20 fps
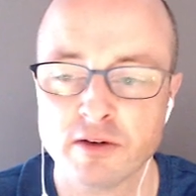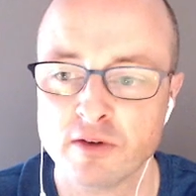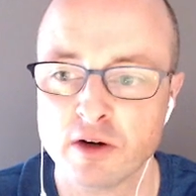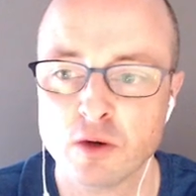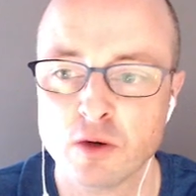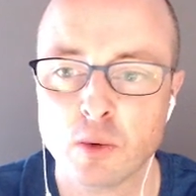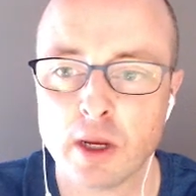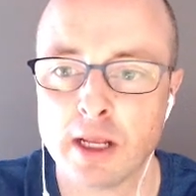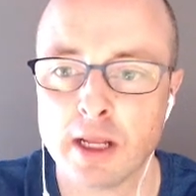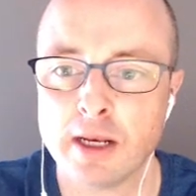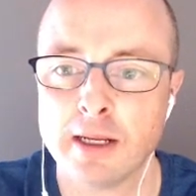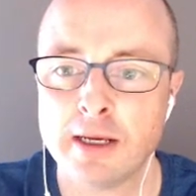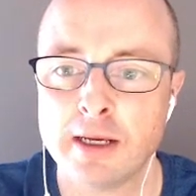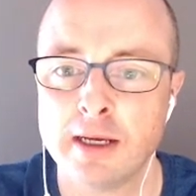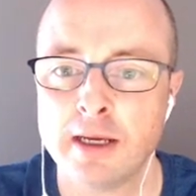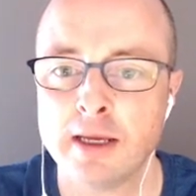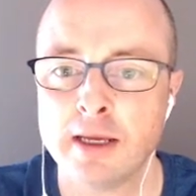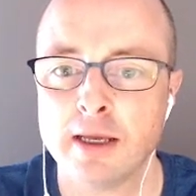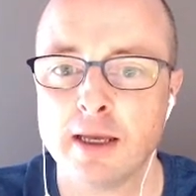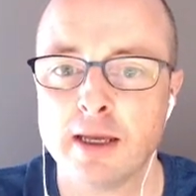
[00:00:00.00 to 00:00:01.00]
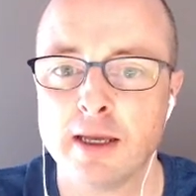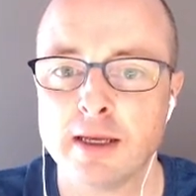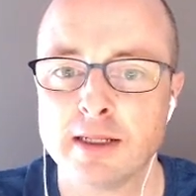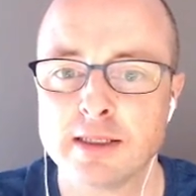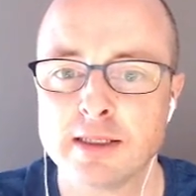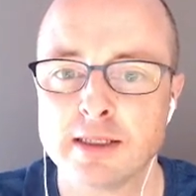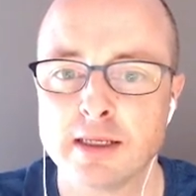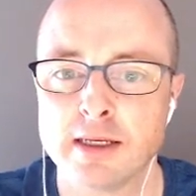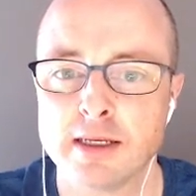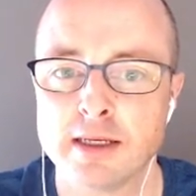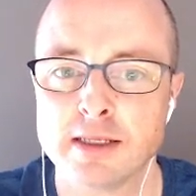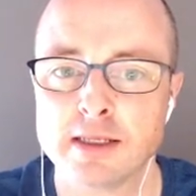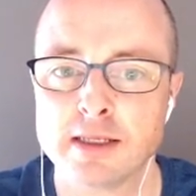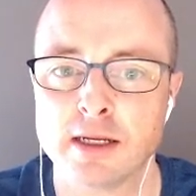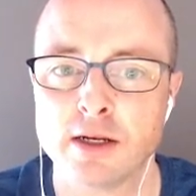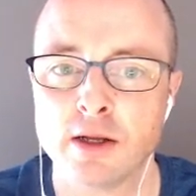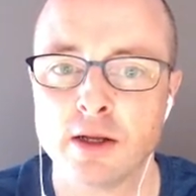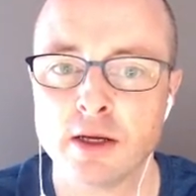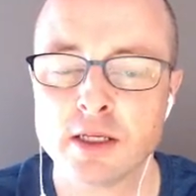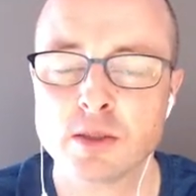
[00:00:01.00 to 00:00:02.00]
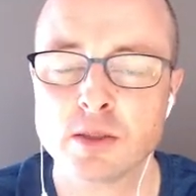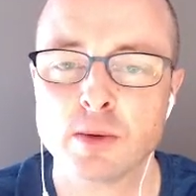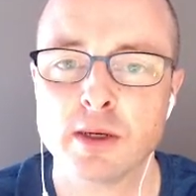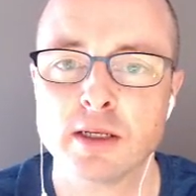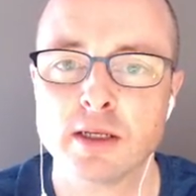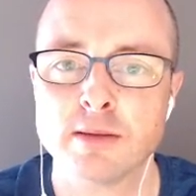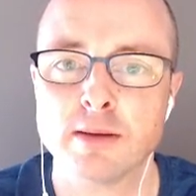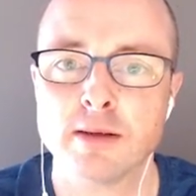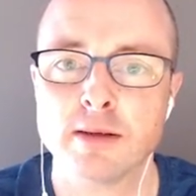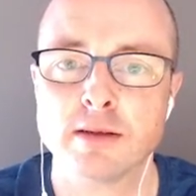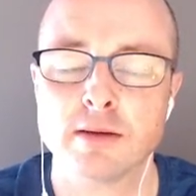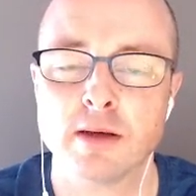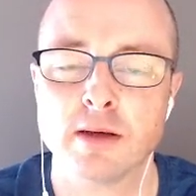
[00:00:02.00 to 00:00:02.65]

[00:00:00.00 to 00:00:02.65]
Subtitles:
well. It is a nice way to be able to,